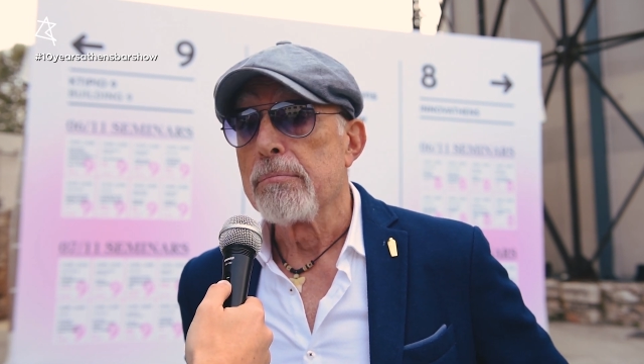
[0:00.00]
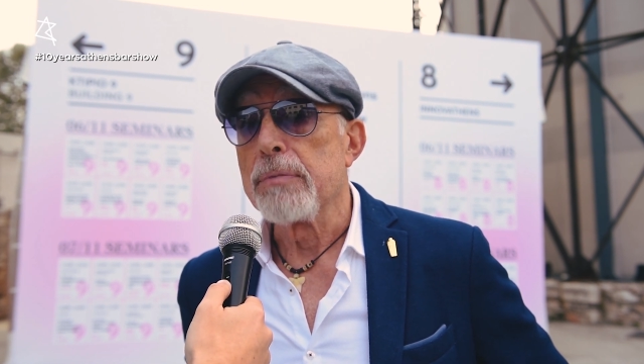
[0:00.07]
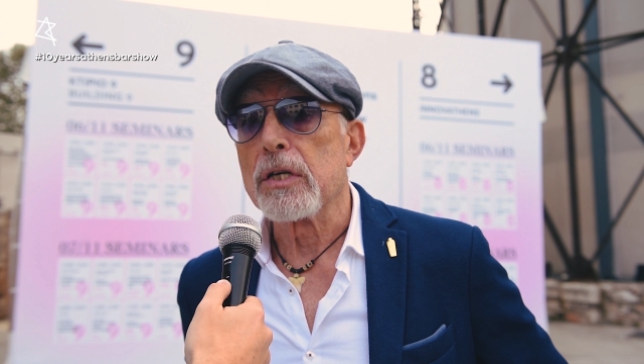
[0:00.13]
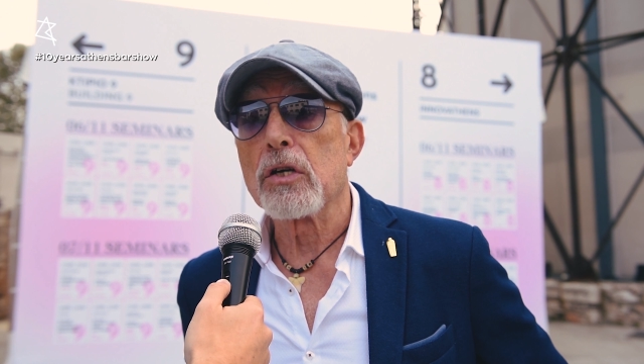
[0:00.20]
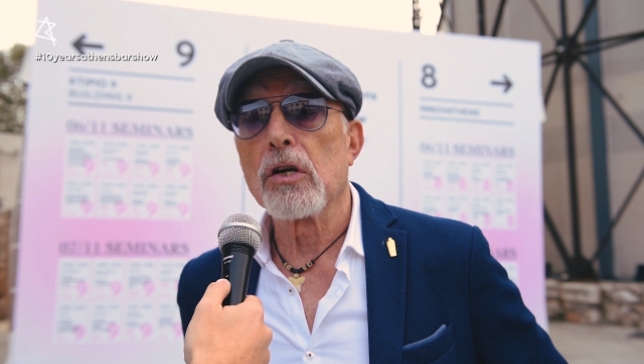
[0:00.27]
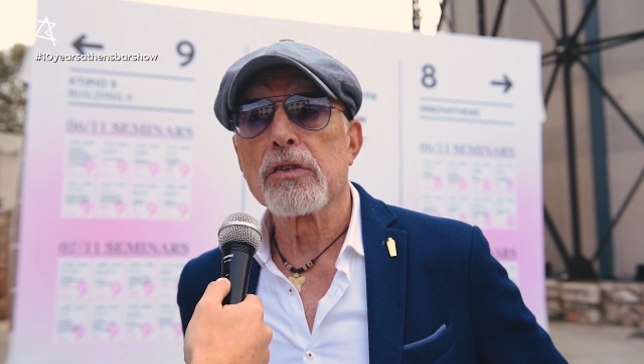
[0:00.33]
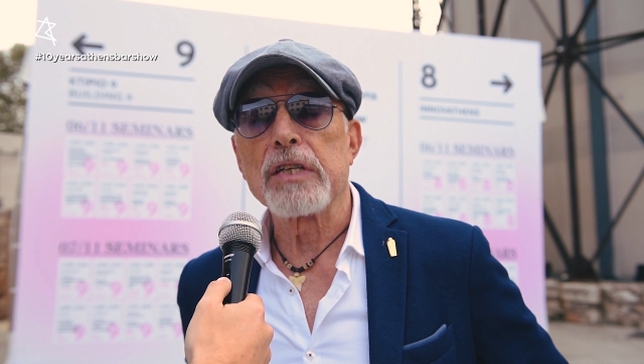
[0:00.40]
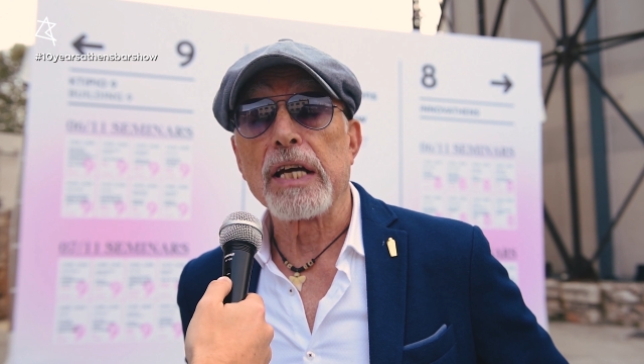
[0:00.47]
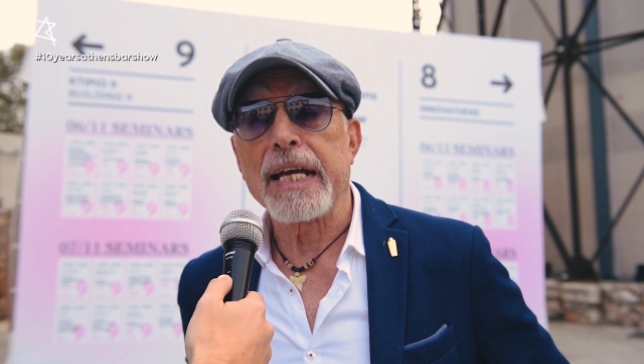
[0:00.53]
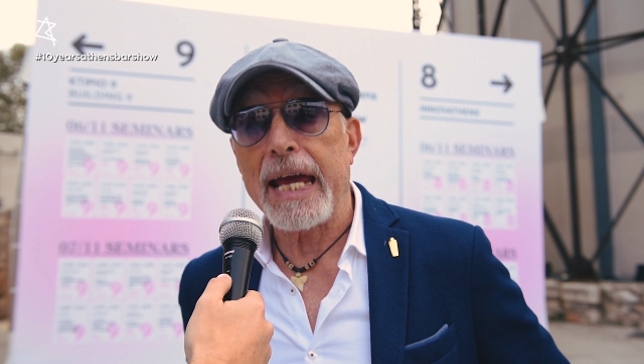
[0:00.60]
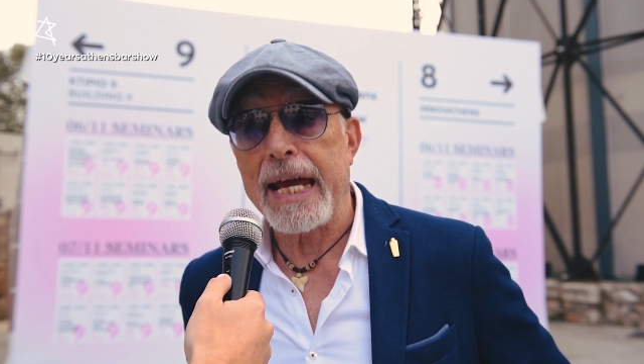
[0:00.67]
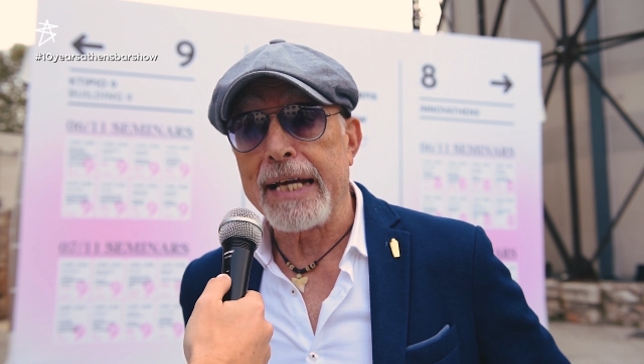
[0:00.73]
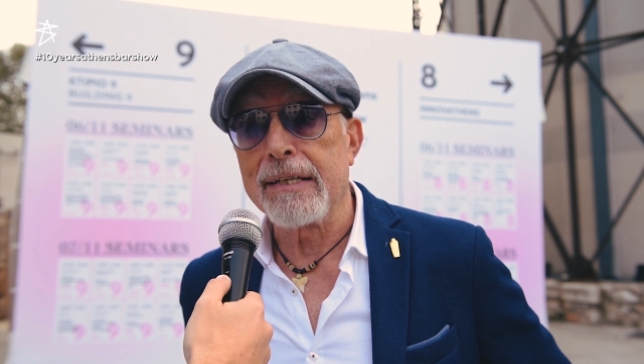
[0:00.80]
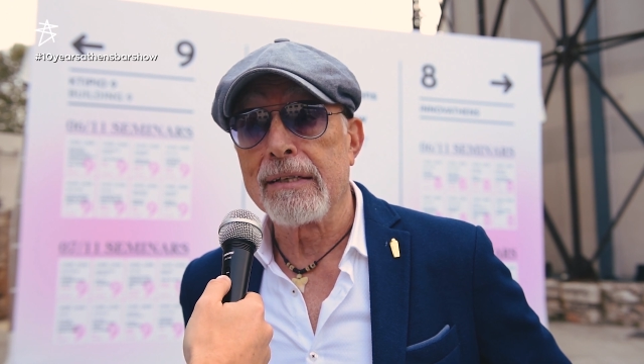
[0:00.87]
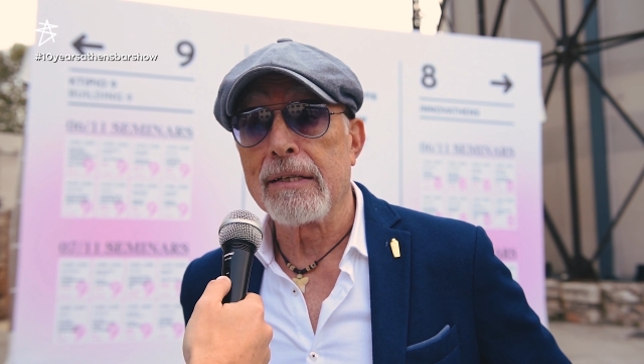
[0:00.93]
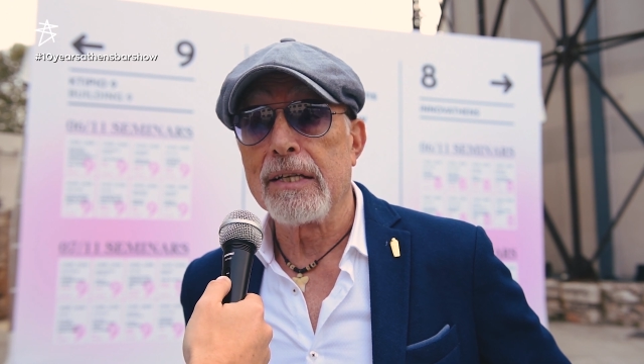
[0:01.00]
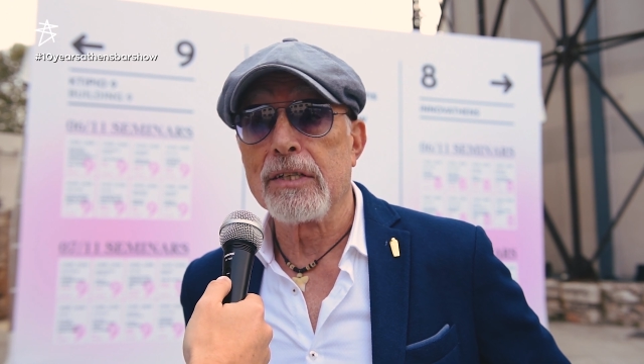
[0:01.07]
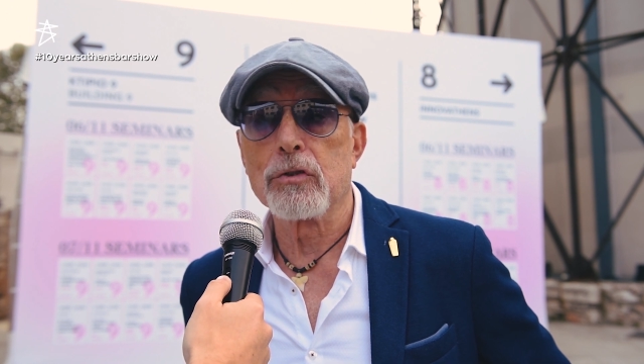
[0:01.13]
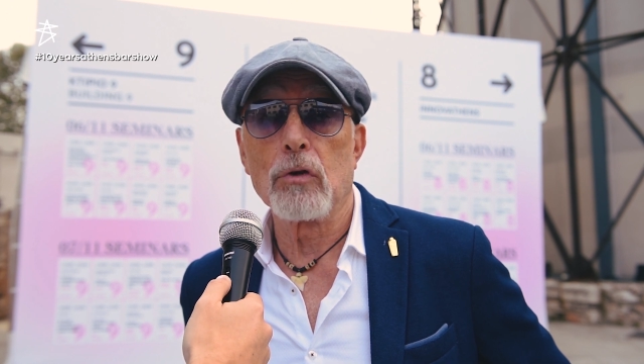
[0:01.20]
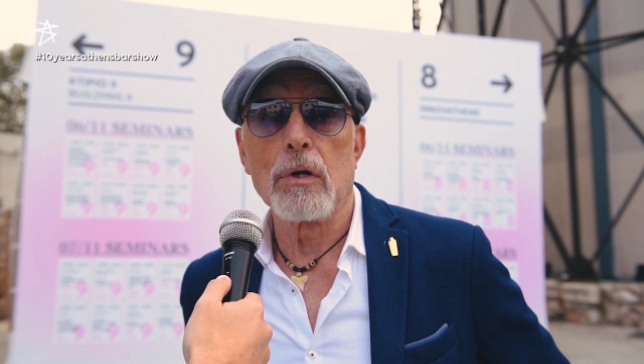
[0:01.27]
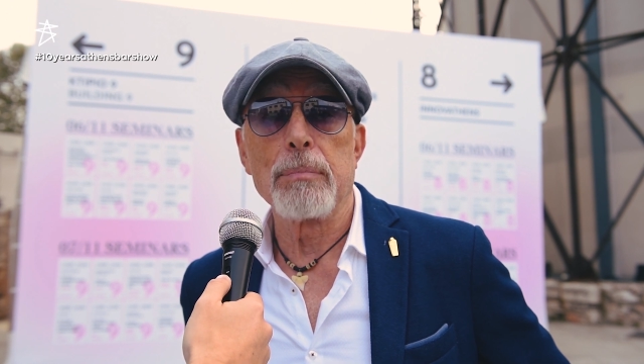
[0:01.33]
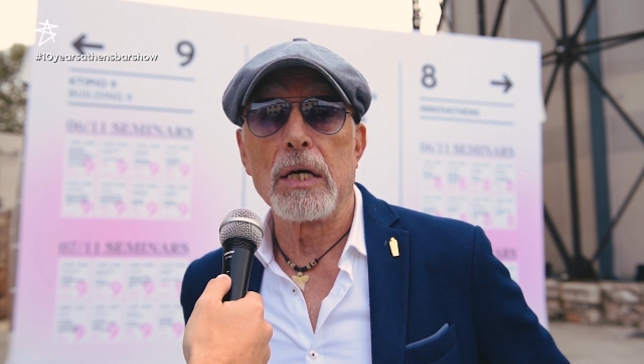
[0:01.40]
Because again,
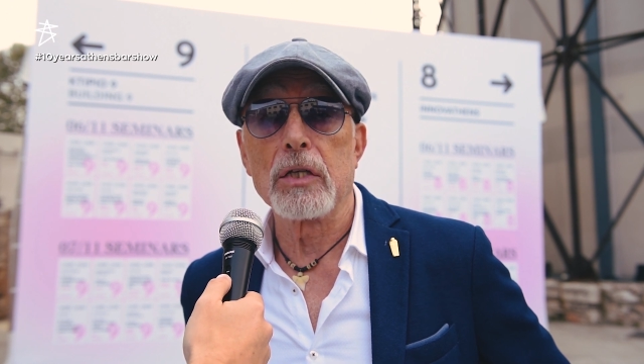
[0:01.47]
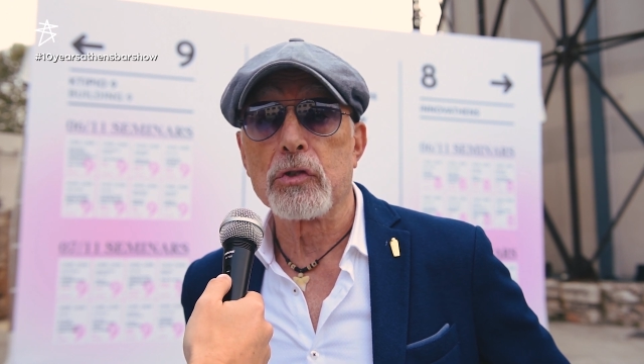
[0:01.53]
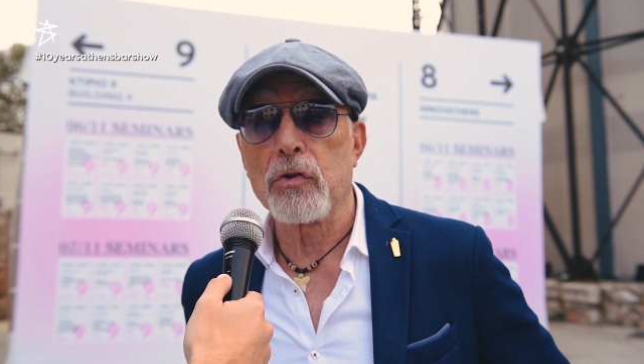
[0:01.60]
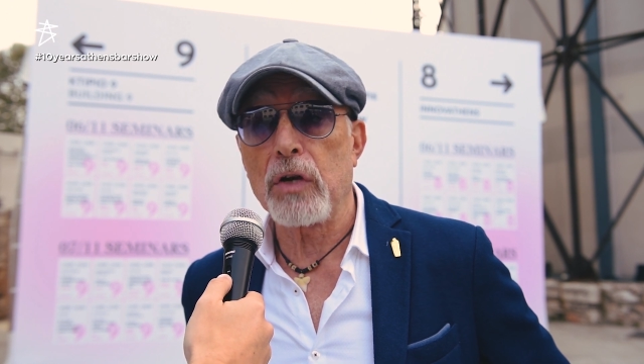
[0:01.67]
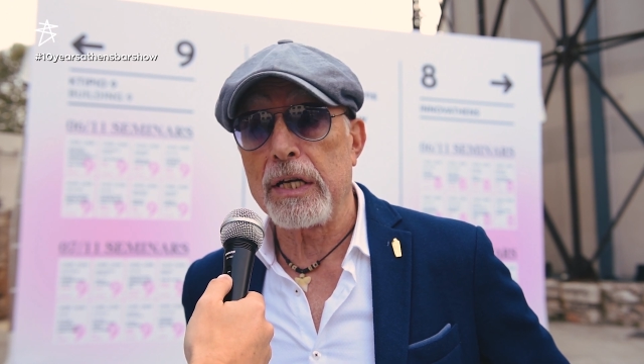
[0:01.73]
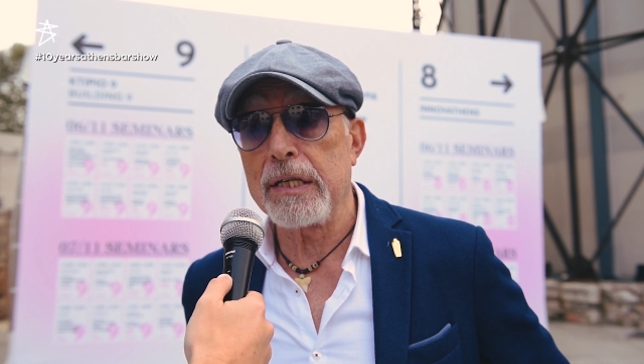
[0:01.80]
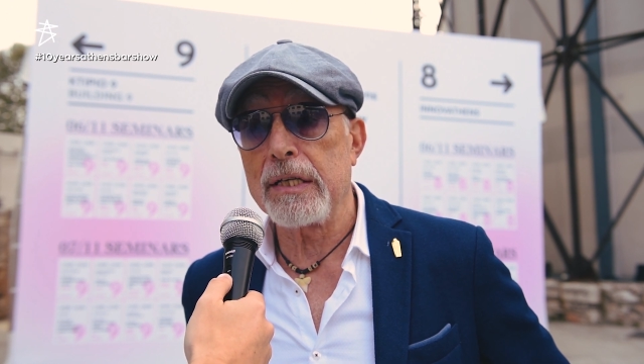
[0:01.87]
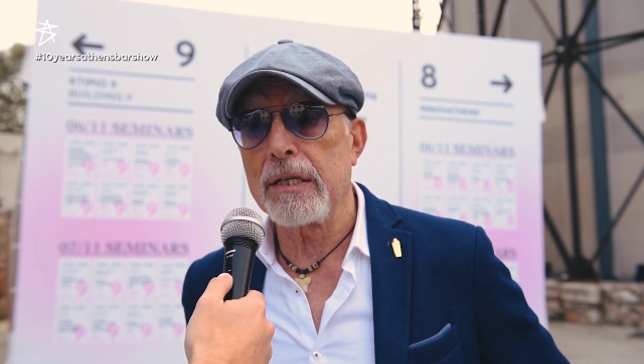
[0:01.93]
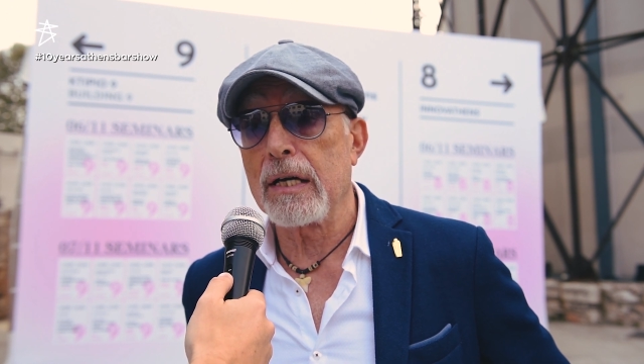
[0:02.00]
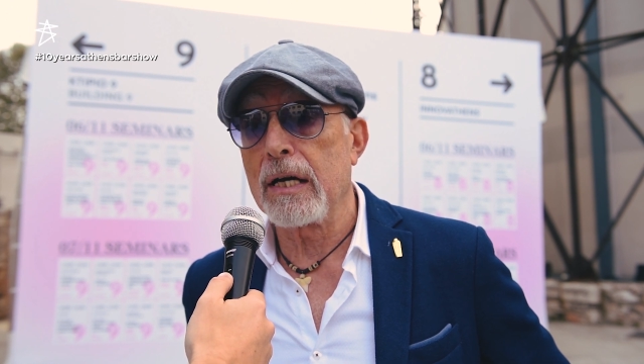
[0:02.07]
it's all about training,